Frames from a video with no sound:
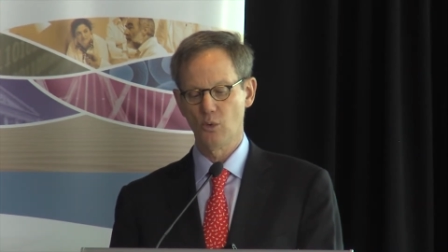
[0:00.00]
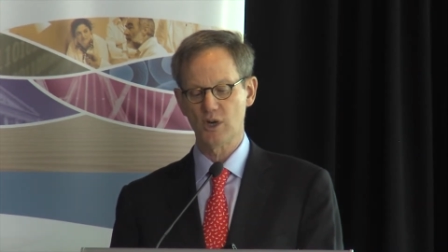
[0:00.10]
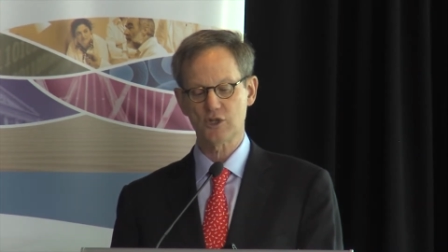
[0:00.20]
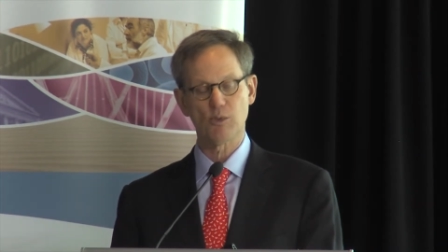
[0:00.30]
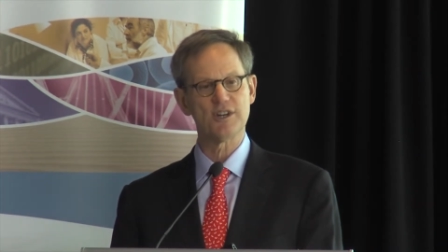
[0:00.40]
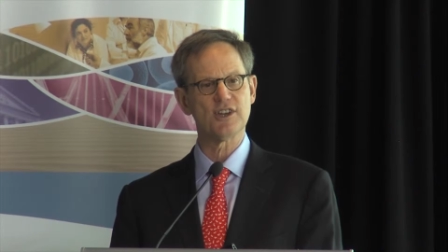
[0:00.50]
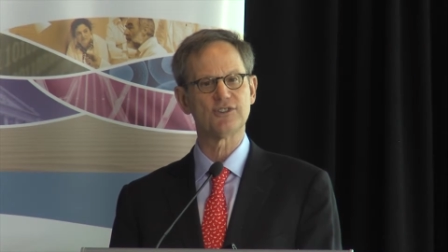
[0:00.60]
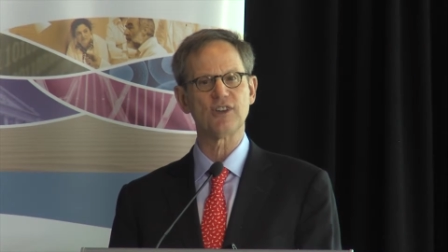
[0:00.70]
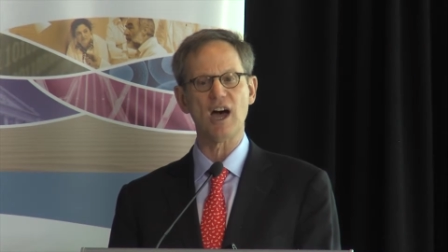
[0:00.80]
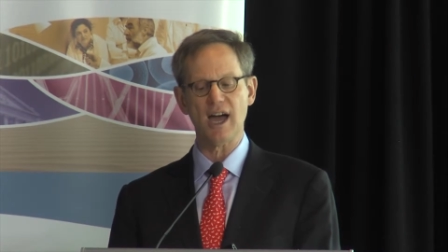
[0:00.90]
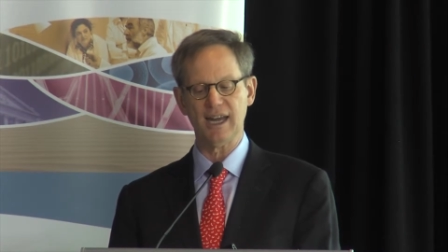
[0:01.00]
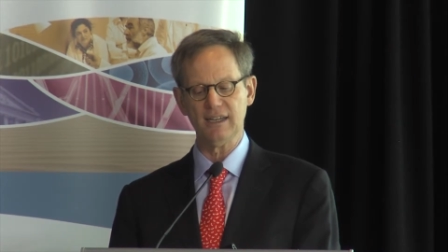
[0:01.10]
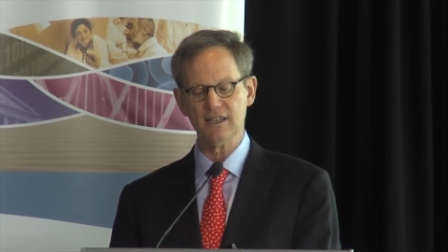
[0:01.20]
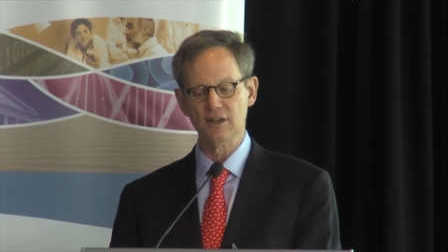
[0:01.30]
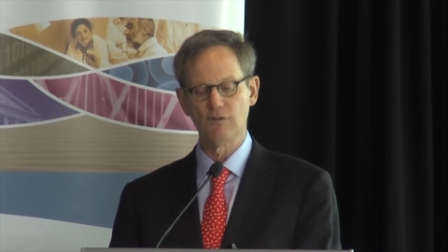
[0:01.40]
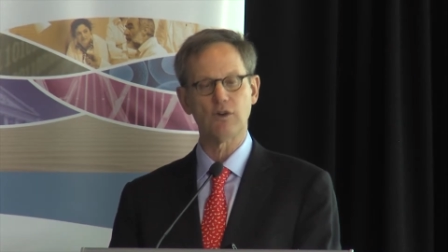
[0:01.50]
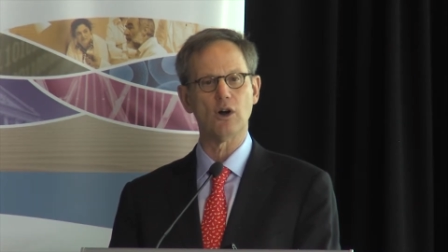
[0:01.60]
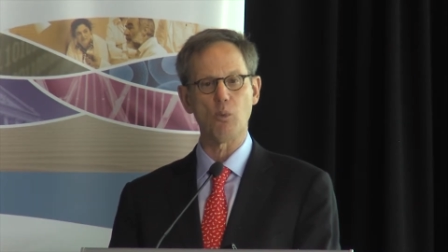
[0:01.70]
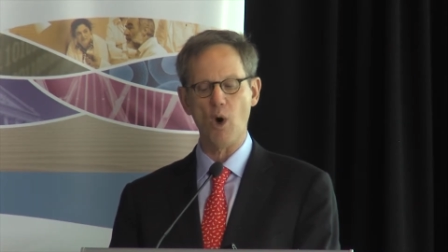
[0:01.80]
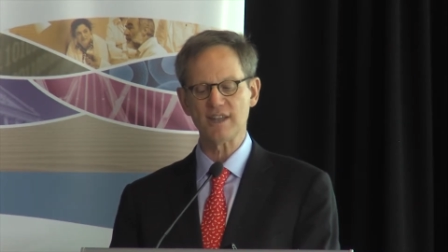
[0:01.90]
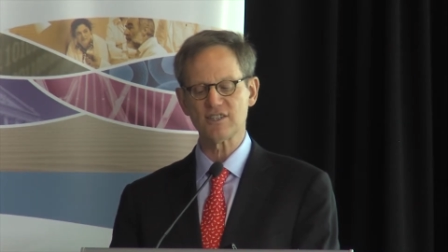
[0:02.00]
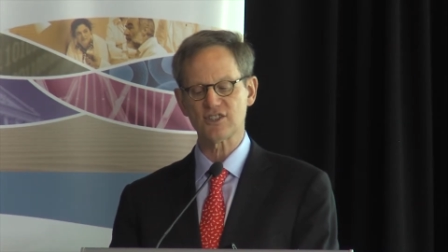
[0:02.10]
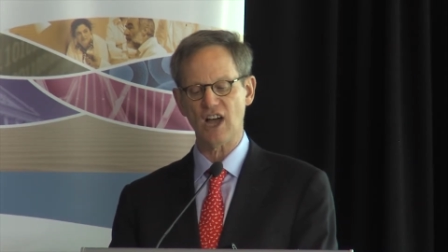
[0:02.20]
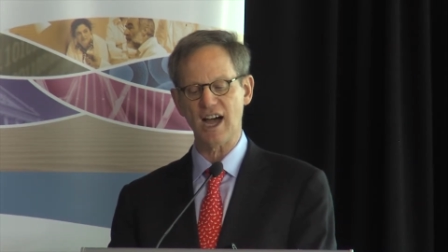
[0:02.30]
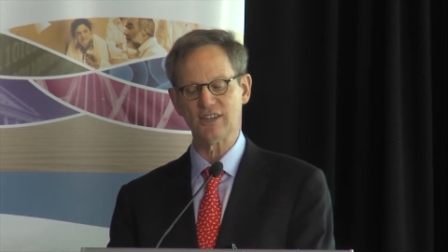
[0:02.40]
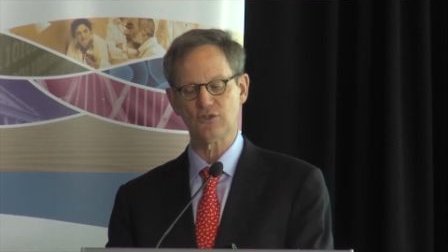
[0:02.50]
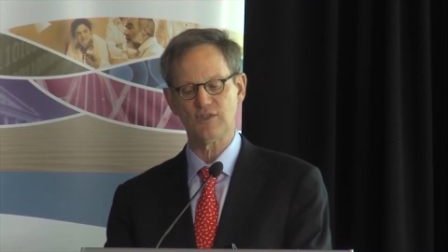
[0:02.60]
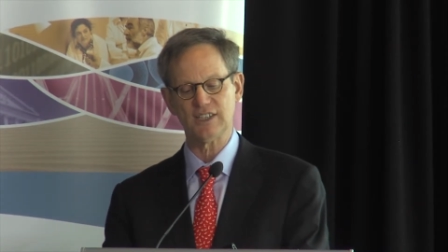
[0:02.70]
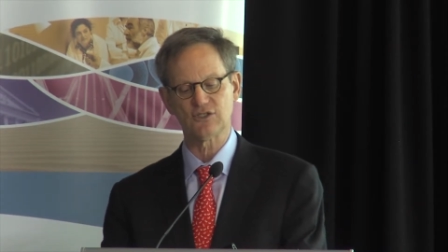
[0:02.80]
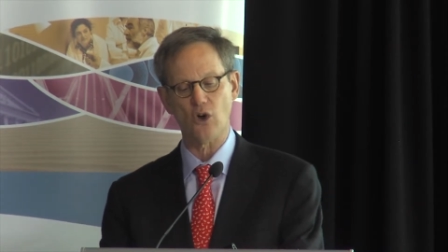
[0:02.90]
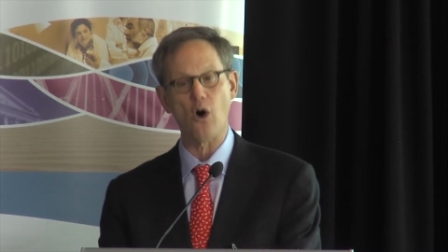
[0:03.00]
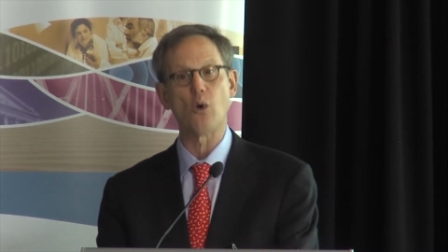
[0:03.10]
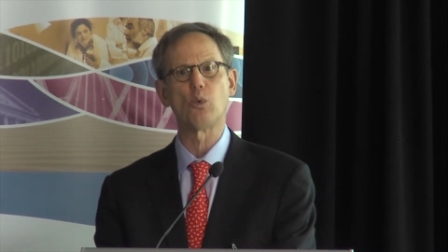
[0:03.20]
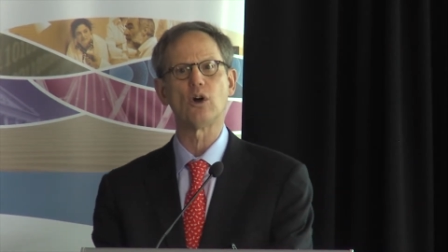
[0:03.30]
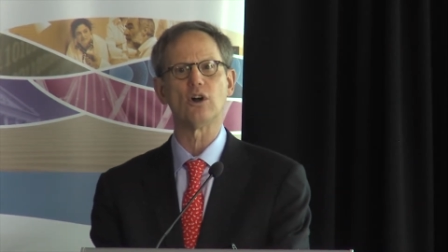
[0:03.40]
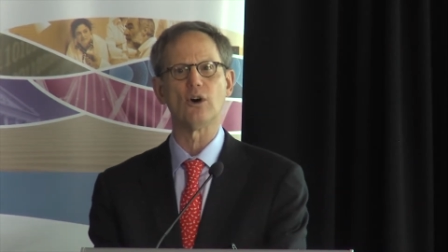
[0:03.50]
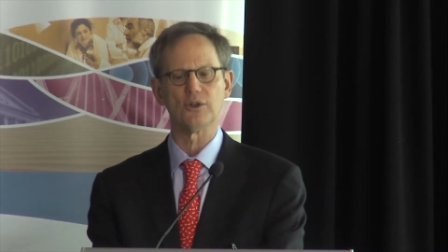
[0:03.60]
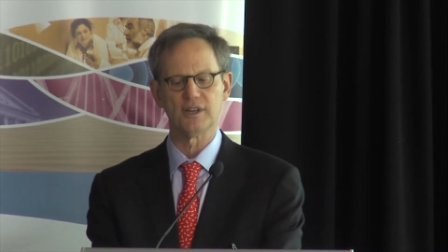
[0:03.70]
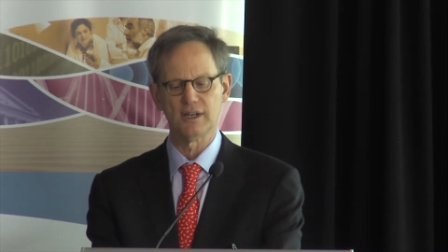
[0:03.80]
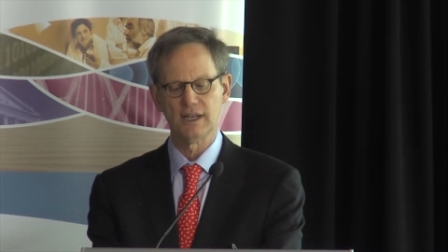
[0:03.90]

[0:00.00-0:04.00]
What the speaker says: which were designed for a one-size-fits-all world,